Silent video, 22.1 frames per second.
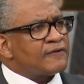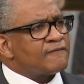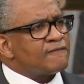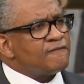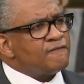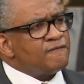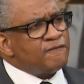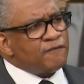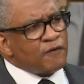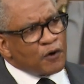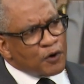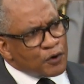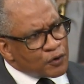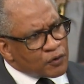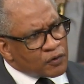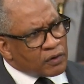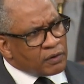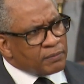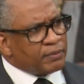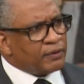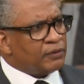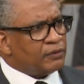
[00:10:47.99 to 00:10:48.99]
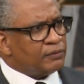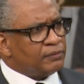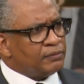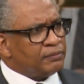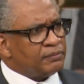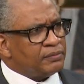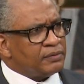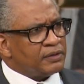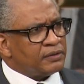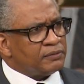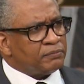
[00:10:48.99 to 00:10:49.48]
vulnerable
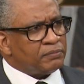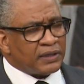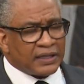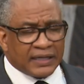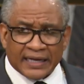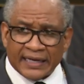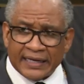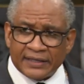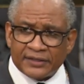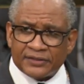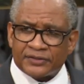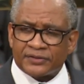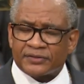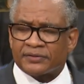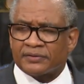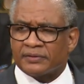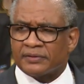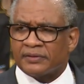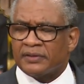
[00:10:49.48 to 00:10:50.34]
place.